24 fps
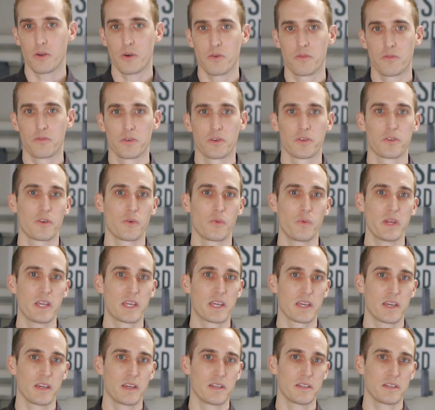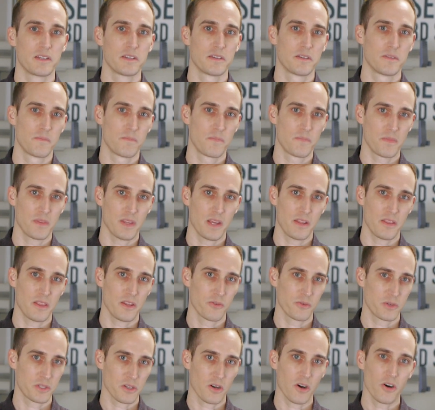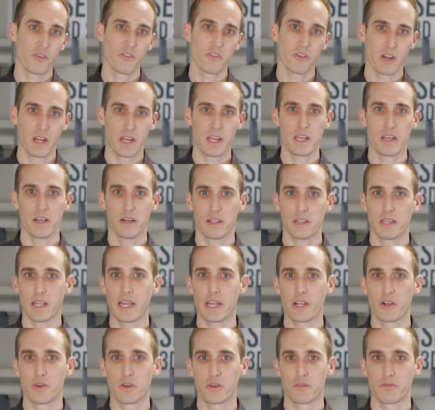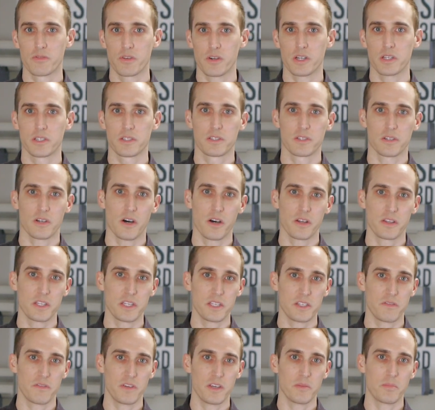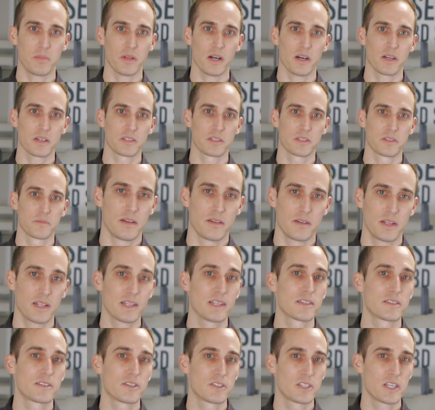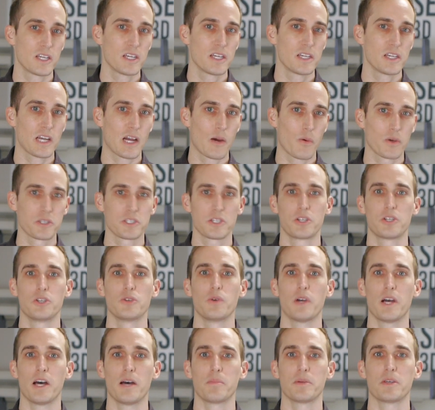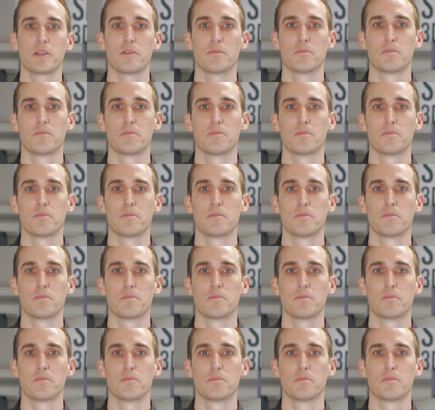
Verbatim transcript: over the weekend and there was already a layer of rust on these V-blocks. Needless to say, I wasn't too happy.